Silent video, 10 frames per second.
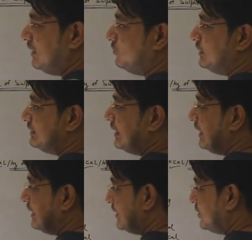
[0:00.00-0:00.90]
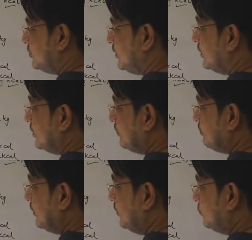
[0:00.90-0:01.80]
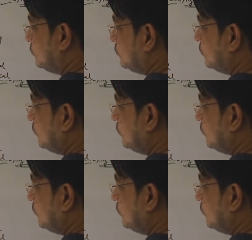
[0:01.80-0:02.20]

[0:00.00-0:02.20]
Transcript: value is the heat energy produced